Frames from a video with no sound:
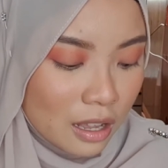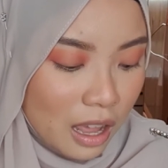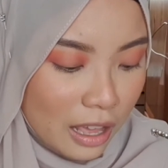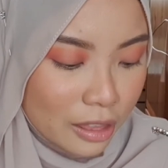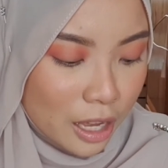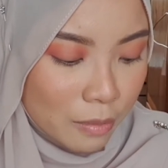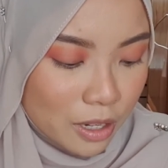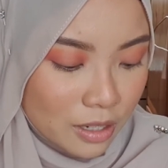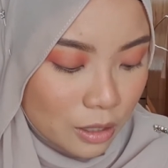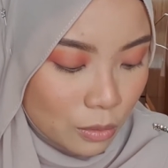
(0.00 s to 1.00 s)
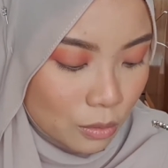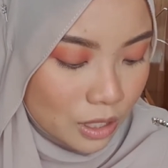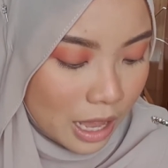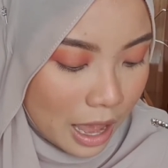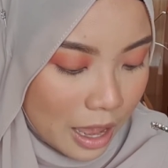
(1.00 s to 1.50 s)
I think I'm gonna do
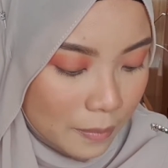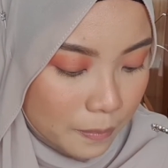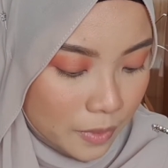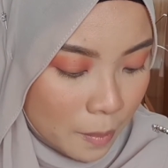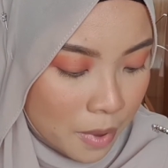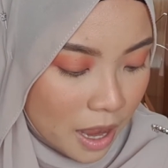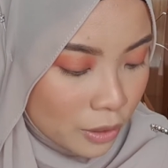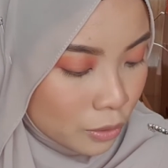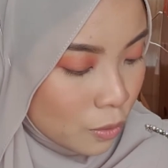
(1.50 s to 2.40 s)
that, but I don't know